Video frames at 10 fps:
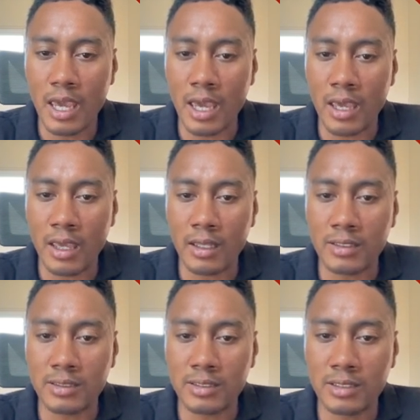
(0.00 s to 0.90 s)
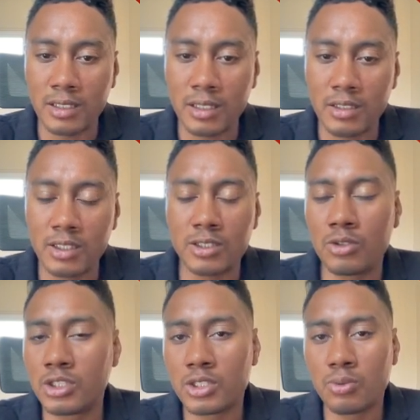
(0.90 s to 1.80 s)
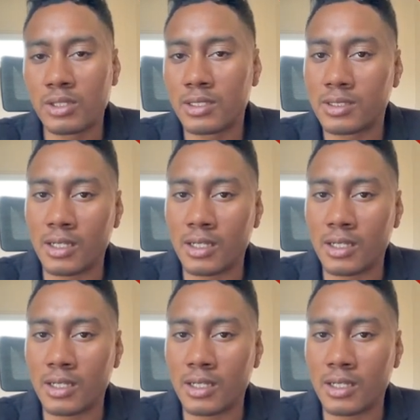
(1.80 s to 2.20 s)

And just what this